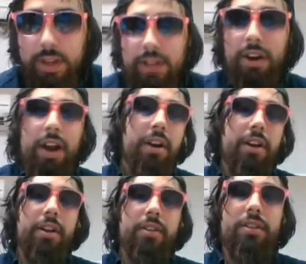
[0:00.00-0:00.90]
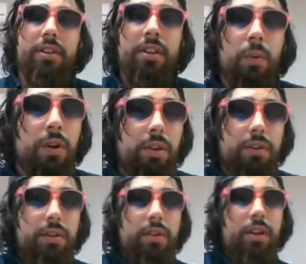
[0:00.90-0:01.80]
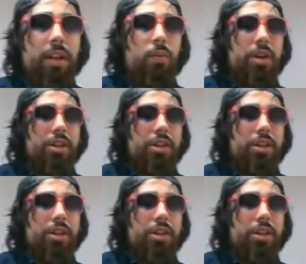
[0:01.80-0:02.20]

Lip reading: there are areas in the world in